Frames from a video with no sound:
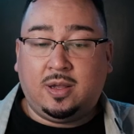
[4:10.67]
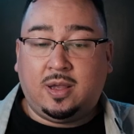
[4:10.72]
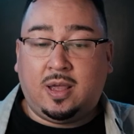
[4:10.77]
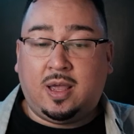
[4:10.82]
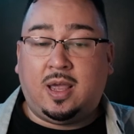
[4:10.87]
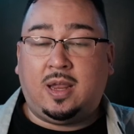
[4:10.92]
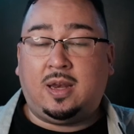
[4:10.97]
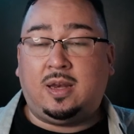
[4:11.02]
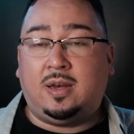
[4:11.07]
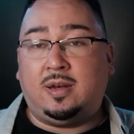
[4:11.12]

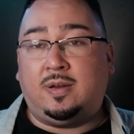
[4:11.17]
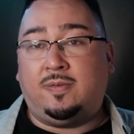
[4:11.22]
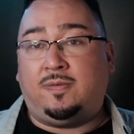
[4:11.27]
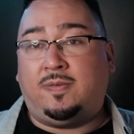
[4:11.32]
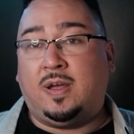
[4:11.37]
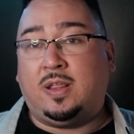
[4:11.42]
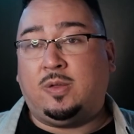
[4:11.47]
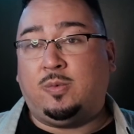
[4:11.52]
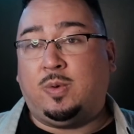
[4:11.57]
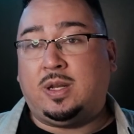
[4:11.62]
In the
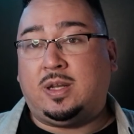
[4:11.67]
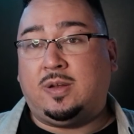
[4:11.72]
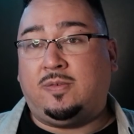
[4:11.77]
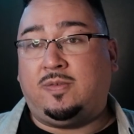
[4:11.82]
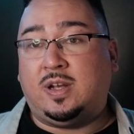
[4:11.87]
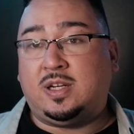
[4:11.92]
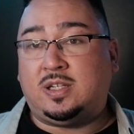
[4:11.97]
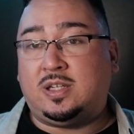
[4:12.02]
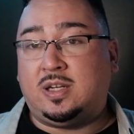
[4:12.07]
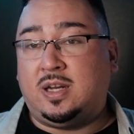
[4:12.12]
featherweight
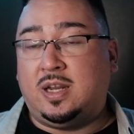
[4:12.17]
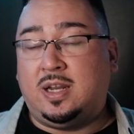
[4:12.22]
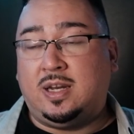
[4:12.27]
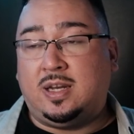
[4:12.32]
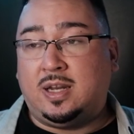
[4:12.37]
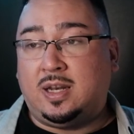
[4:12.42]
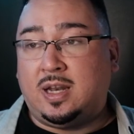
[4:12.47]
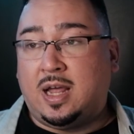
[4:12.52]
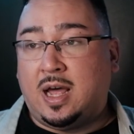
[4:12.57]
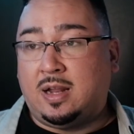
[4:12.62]
division, he
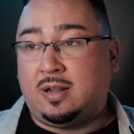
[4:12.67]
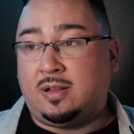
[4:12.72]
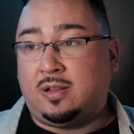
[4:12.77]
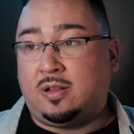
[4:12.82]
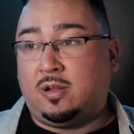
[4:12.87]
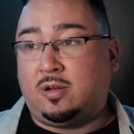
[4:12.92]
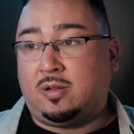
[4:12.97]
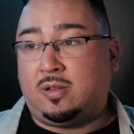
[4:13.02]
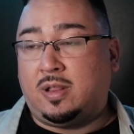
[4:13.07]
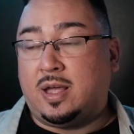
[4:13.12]
did not
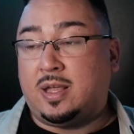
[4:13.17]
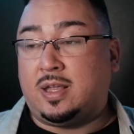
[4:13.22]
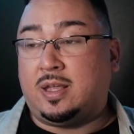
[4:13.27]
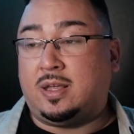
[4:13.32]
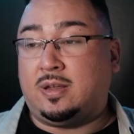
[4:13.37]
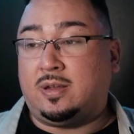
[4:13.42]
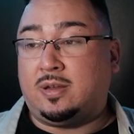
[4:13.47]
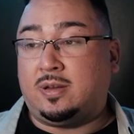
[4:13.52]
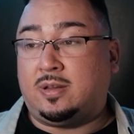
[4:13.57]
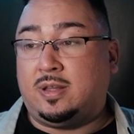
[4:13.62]
look like
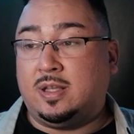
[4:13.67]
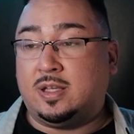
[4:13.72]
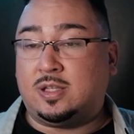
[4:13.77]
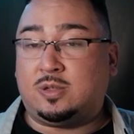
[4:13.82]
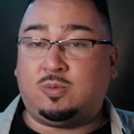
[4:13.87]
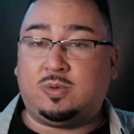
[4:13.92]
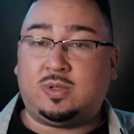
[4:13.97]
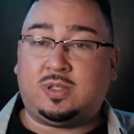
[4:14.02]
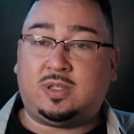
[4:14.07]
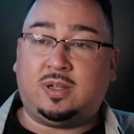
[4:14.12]
this
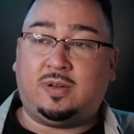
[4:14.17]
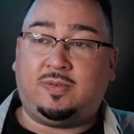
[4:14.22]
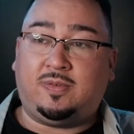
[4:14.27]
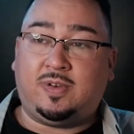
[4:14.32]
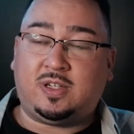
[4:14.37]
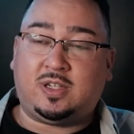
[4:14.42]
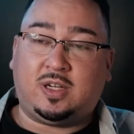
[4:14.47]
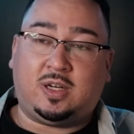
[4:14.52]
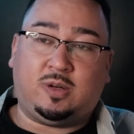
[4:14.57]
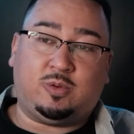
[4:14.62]
was the
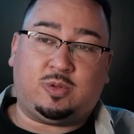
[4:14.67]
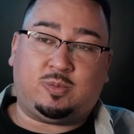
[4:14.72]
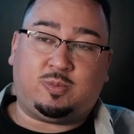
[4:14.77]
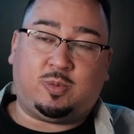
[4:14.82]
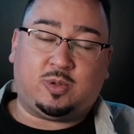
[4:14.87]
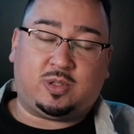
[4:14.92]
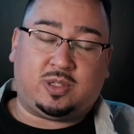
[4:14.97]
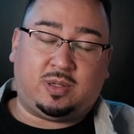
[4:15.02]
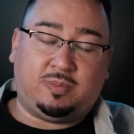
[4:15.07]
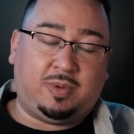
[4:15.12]
division he was
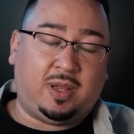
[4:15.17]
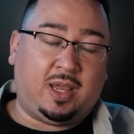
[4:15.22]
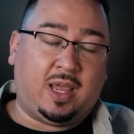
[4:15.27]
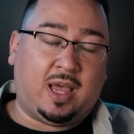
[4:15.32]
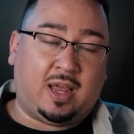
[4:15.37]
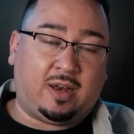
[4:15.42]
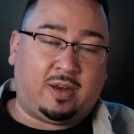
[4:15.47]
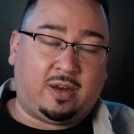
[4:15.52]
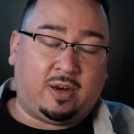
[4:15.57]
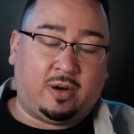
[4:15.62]
supposed to be
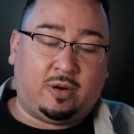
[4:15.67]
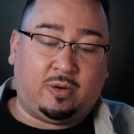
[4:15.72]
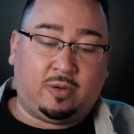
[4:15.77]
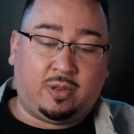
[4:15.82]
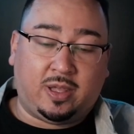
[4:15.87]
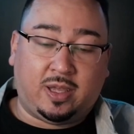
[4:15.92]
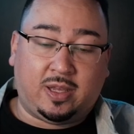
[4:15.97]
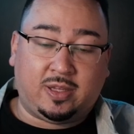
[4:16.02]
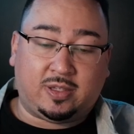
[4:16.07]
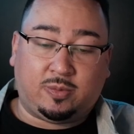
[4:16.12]
at.
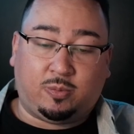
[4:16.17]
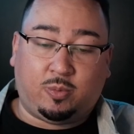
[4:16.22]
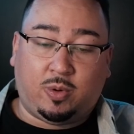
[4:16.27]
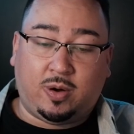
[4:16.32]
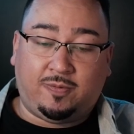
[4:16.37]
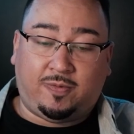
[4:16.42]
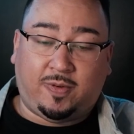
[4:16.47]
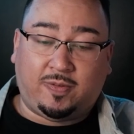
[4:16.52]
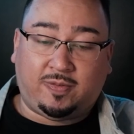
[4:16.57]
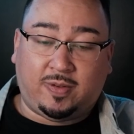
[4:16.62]
He's a
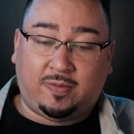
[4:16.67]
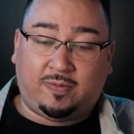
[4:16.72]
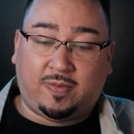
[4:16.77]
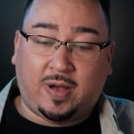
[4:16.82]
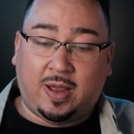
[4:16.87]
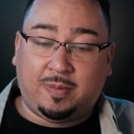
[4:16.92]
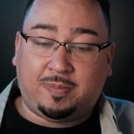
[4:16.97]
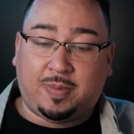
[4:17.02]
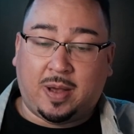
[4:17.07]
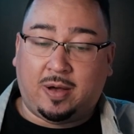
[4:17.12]

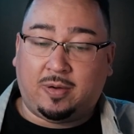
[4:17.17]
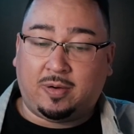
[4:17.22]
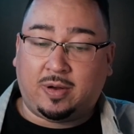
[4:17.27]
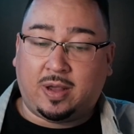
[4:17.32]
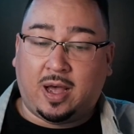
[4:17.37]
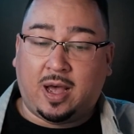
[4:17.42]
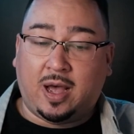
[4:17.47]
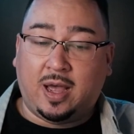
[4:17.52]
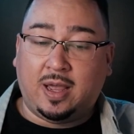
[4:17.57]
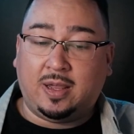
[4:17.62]
155-pound
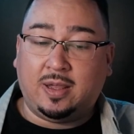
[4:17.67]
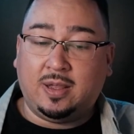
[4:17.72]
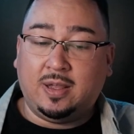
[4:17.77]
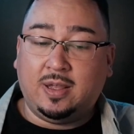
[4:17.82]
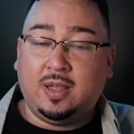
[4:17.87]
guy.